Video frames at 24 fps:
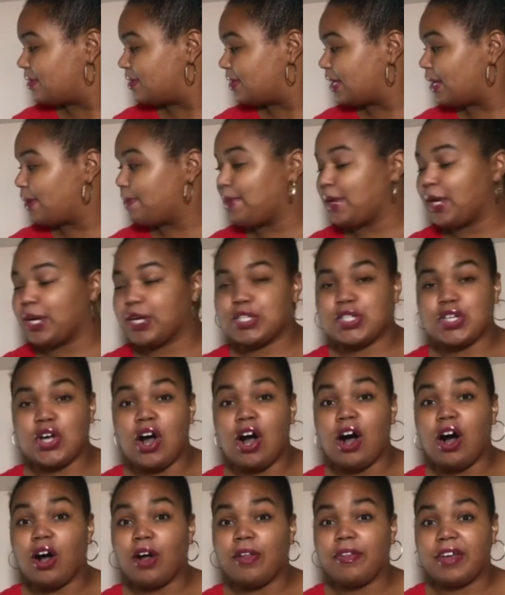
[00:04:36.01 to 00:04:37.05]
compared to
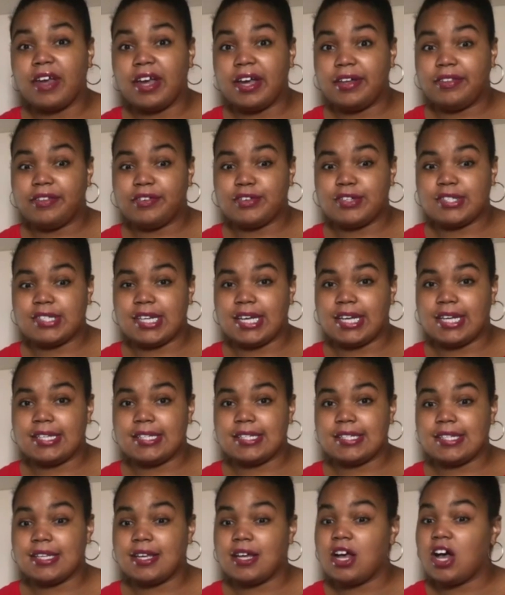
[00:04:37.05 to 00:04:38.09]
all the other
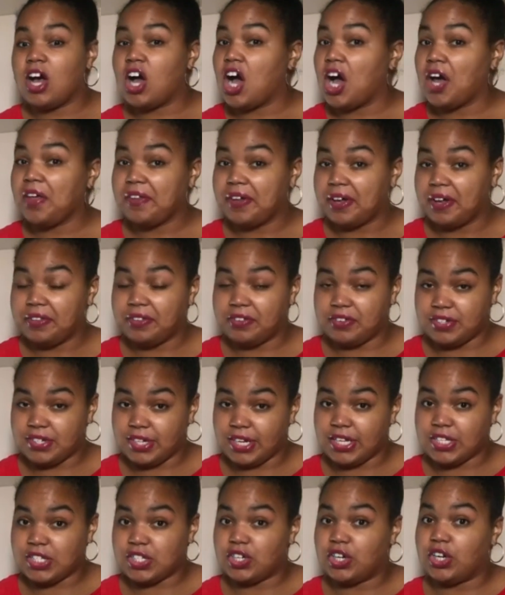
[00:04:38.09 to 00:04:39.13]
states. All the other
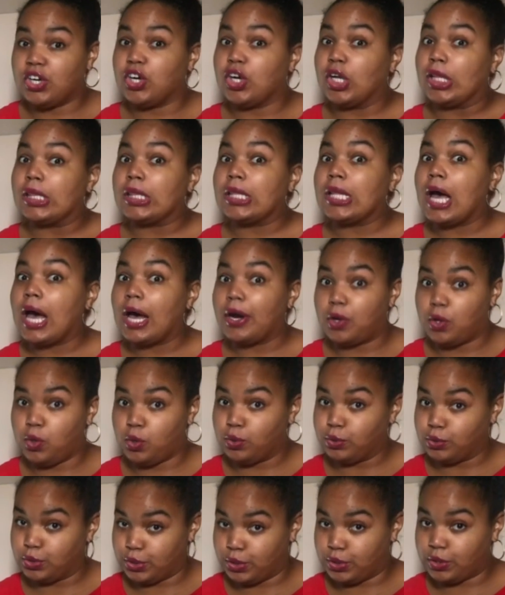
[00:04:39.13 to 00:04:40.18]
states are a lot
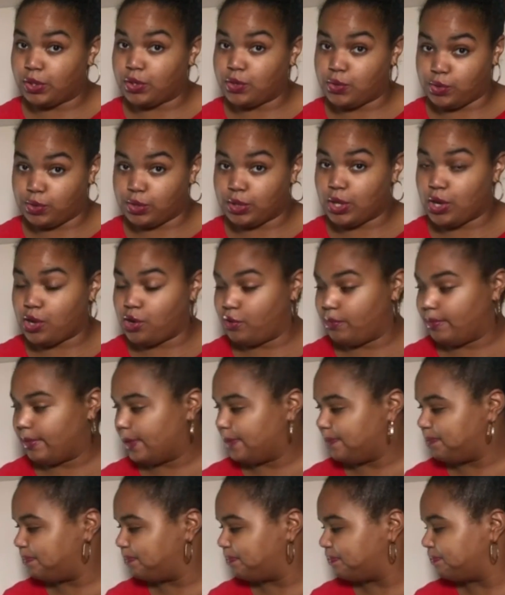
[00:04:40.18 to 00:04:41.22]
older than
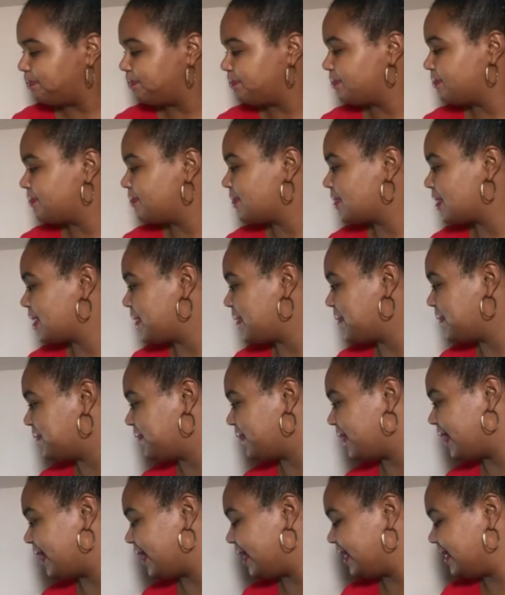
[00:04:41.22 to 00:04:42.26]
Oklahoma. All
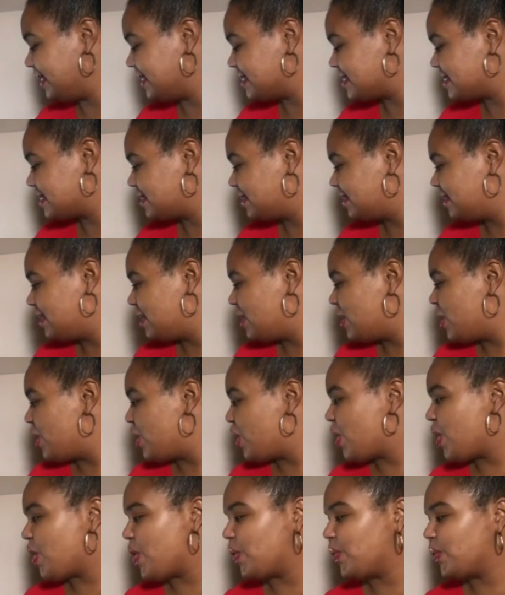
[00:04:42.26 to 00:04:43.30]
right?
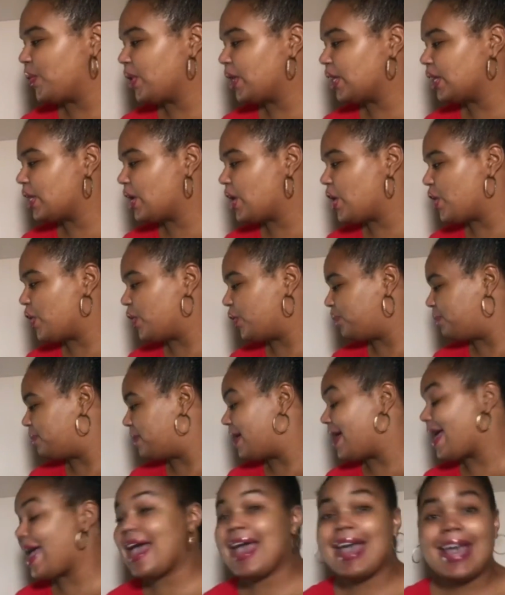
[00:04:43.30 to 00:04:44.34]

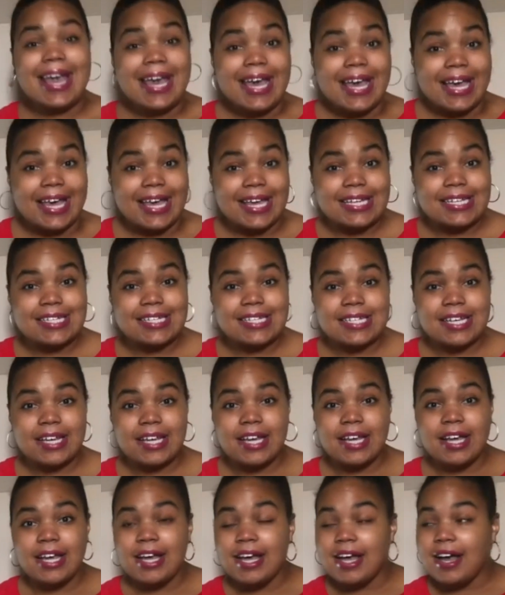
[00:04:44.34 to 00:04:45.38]
Oklahoma. And
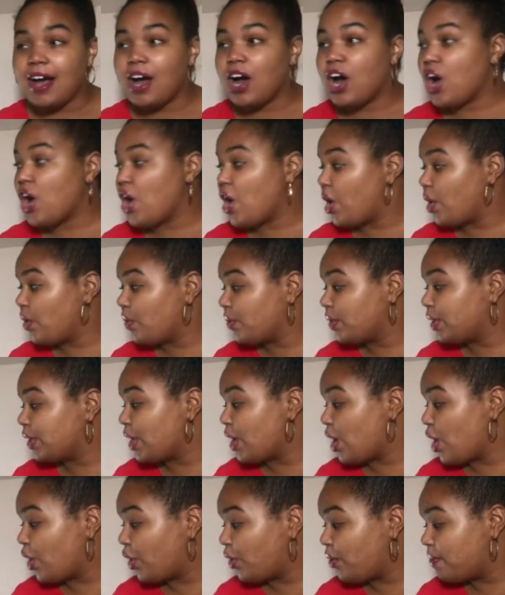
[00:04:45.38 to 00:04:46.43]

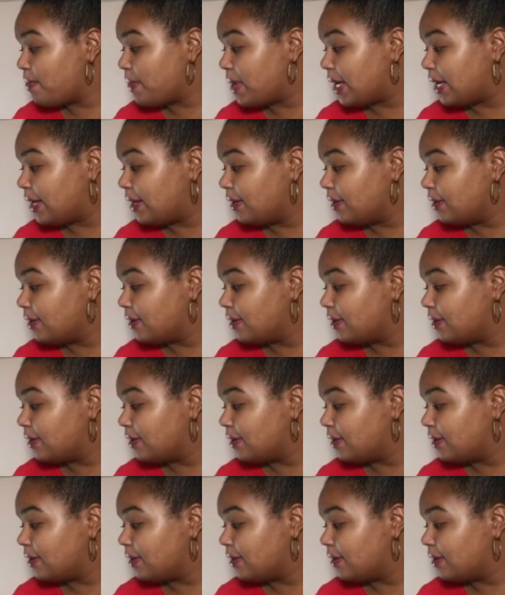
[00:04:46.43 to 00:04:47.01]
Oklahoma